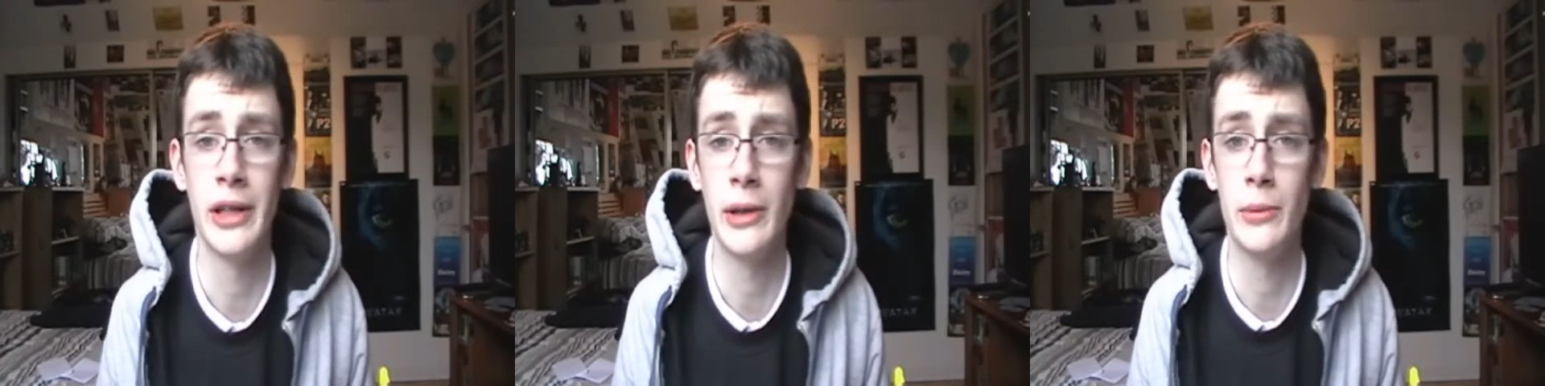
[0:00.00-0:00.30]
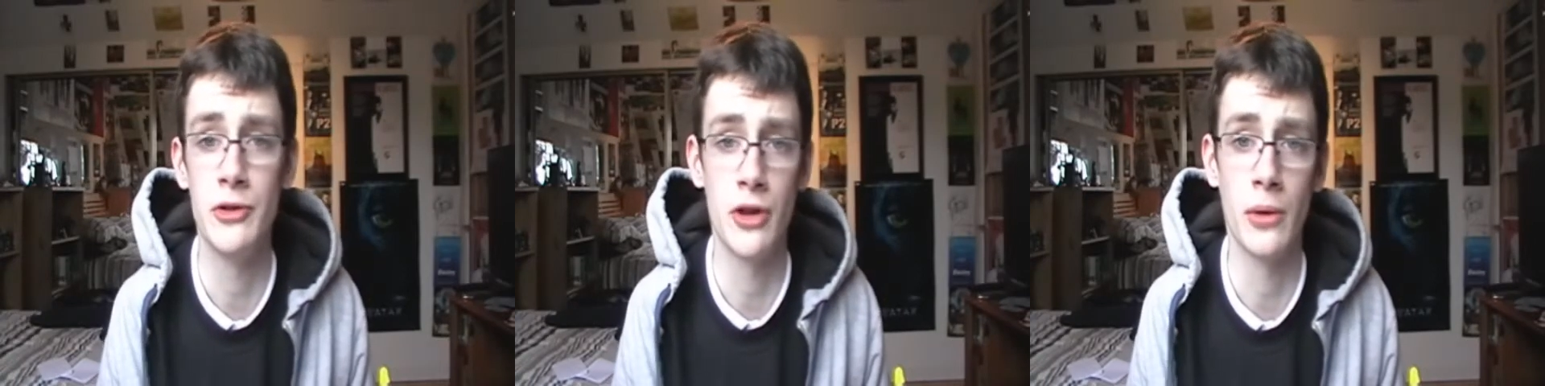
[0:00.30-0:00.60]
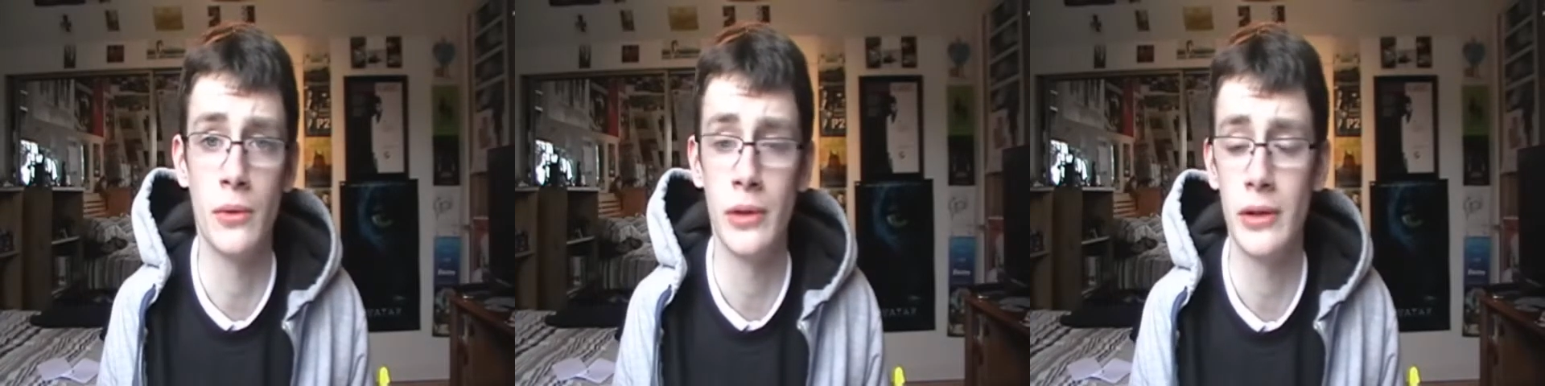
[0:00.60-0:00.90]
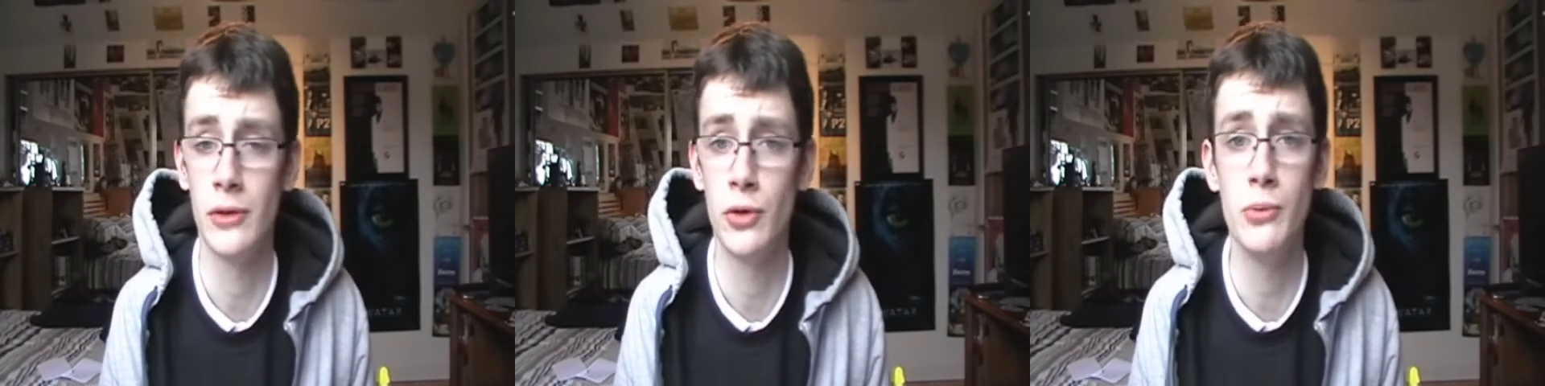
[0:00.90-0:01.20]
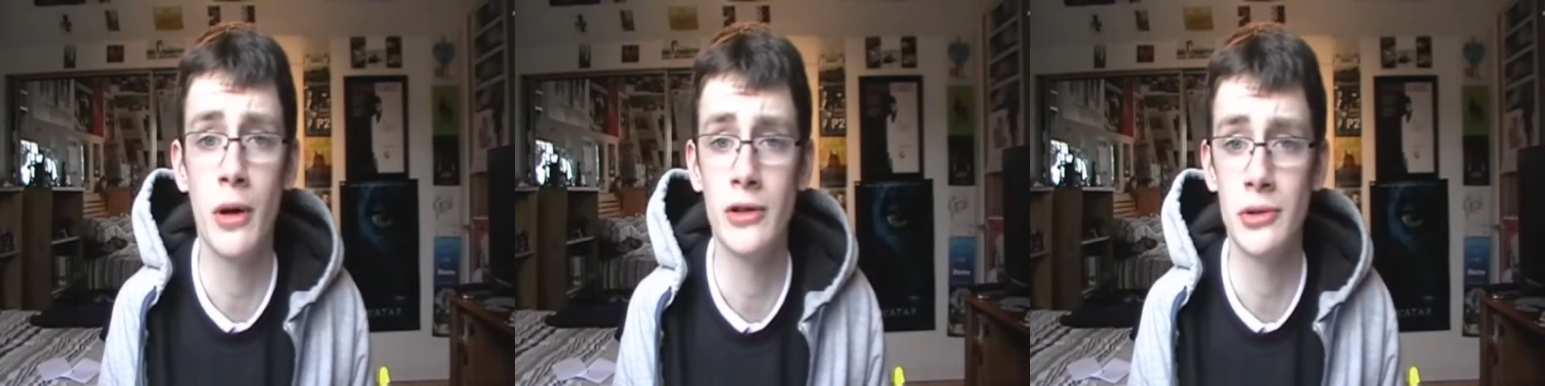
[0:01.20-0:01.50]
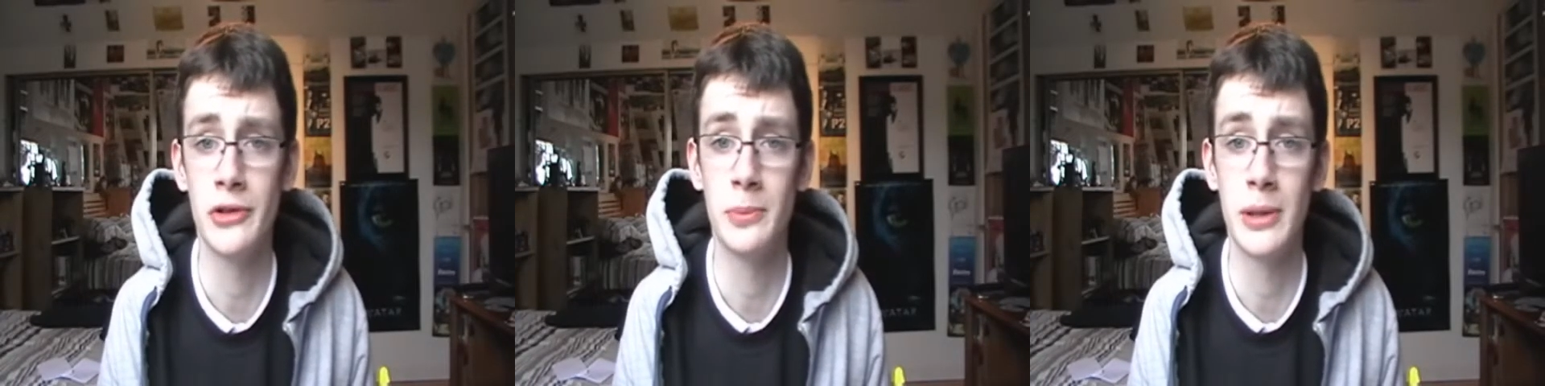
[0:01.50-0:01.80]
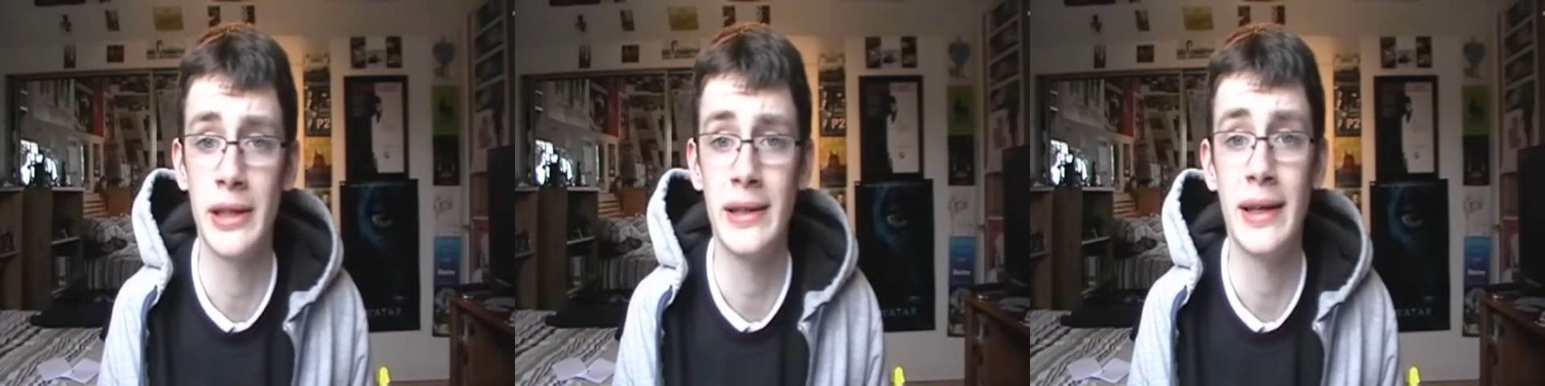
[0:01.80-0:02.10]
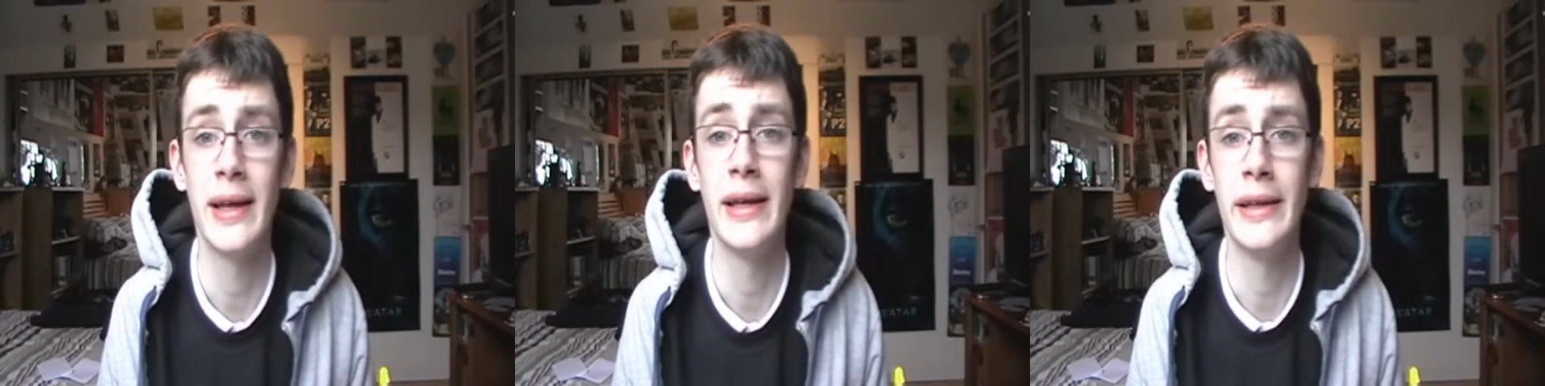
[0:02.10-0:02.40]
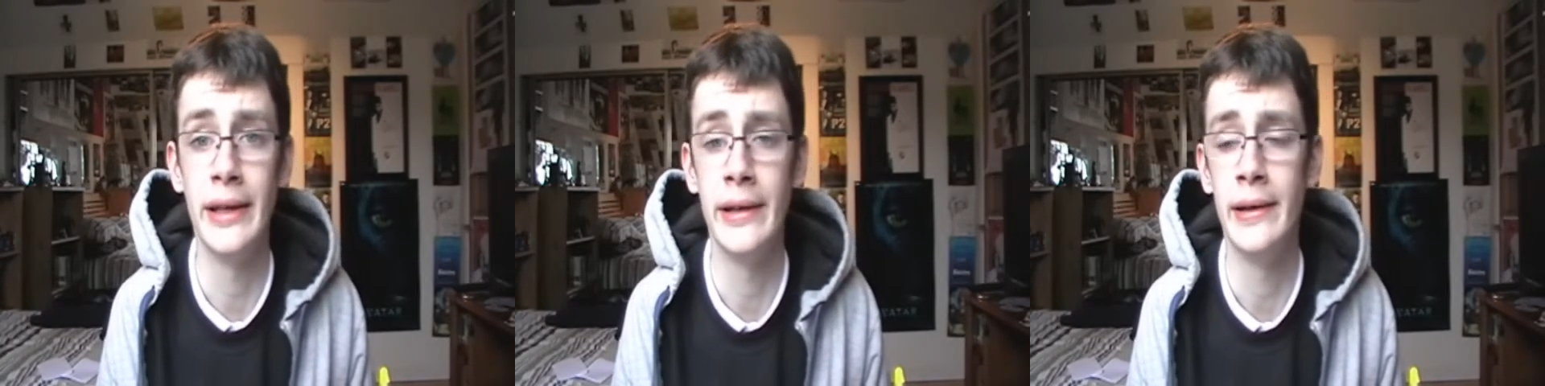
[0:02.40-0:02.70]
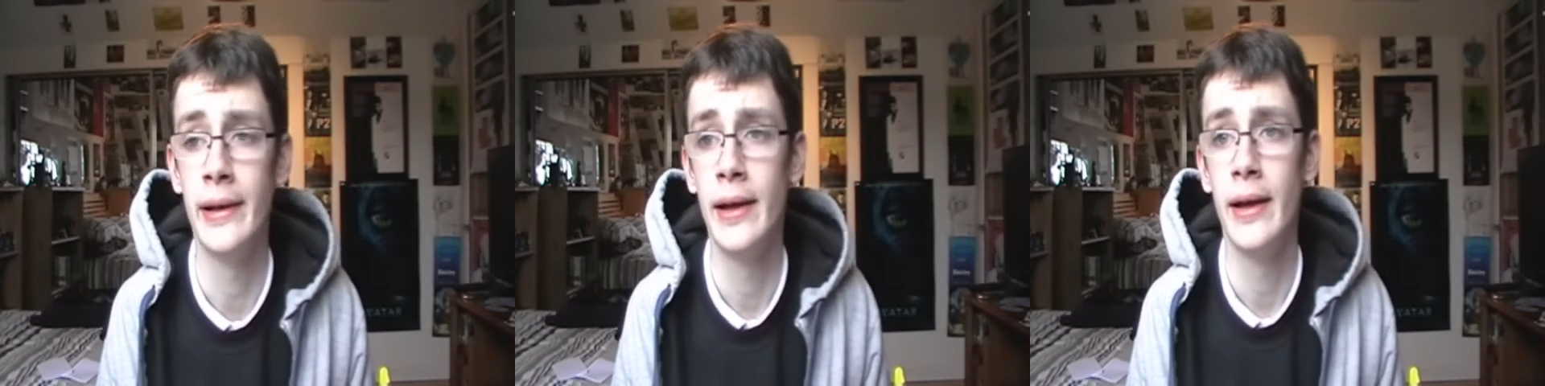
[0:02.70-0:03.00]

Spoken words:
he would juggle too much on his plate. He did.